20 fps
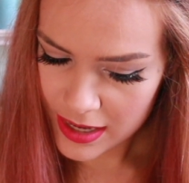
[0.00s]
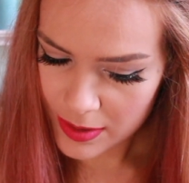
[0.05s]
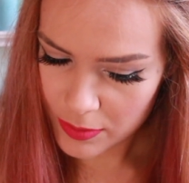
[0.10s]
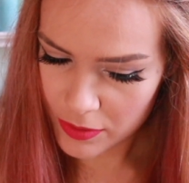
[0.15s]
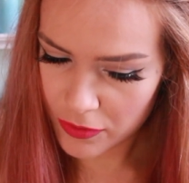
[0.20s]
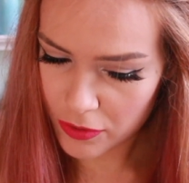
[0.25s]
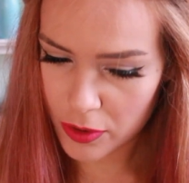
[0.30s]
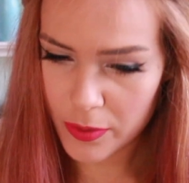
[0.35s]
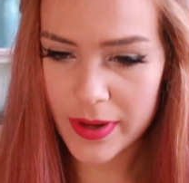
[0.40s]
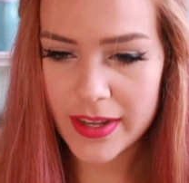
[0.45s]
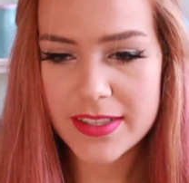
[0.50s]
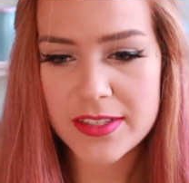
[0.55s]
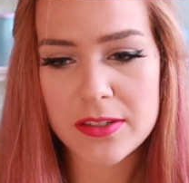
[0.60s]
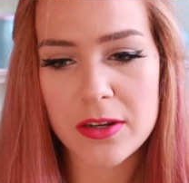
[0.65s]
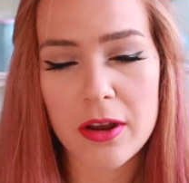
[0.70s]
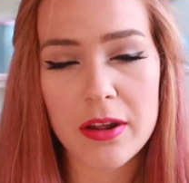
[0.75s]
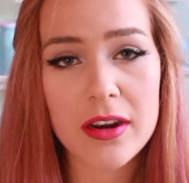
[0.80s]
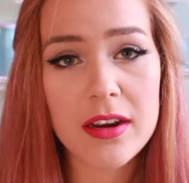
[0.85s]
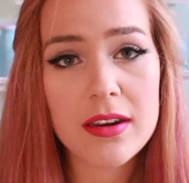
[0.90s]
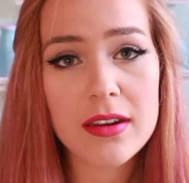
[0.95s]
Before we get
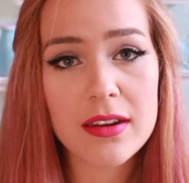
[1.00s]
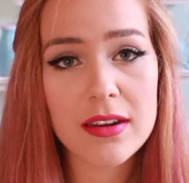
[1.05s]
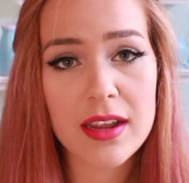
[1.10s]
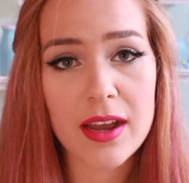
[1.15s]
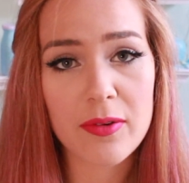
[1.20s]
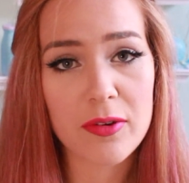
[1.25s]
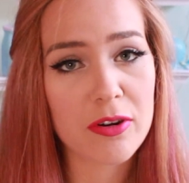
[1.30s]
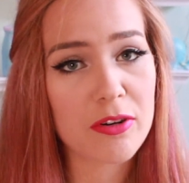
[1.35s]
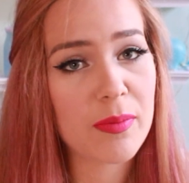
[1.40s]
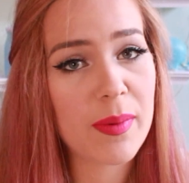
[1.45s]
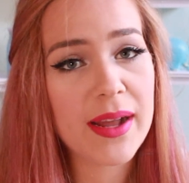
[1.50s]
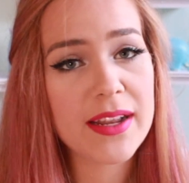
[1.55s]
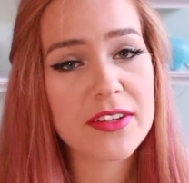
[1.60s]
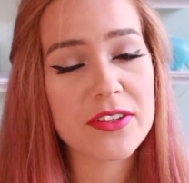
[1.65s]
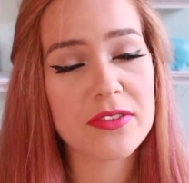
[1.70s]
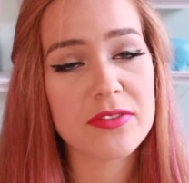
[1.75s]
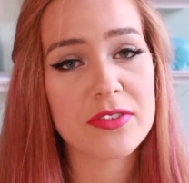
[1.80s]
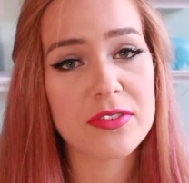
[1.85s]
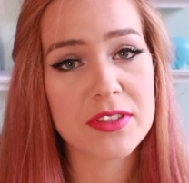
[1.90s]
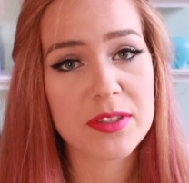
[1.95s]
started, I want to remind
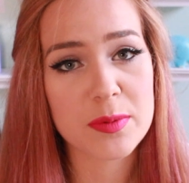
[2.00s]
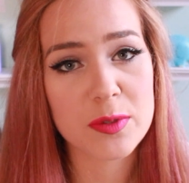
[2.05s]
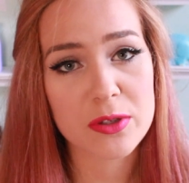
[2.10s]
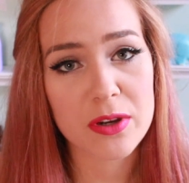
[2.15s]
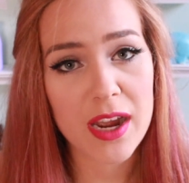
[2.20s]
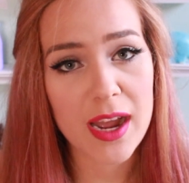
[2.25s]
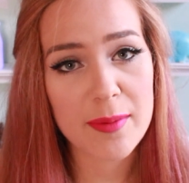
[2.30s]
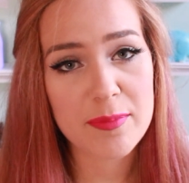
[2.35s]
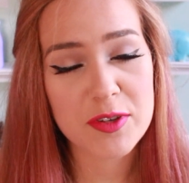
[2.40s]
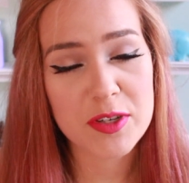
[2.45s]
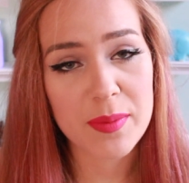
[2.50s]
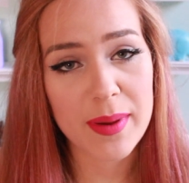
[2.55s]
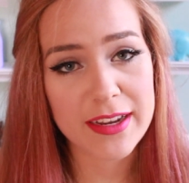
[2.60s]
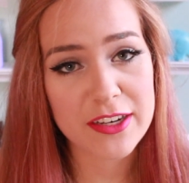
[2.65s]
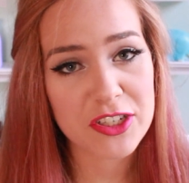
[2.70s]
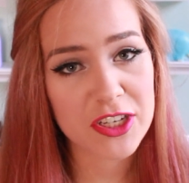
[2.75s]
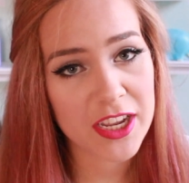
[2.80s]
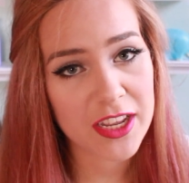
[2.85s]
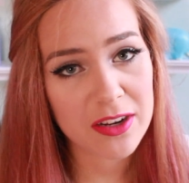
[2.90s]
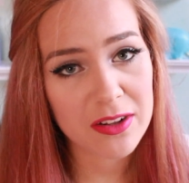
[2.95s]
you to subscribe to my
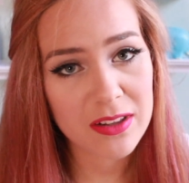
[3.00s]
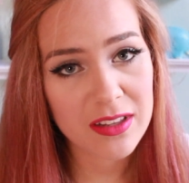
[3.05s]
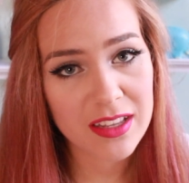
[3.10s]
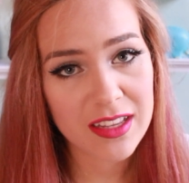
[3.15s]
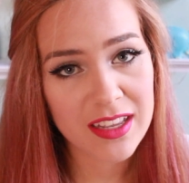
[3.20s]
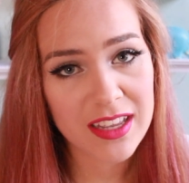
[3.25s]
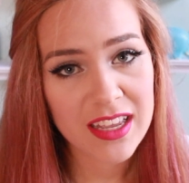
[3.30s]
channel.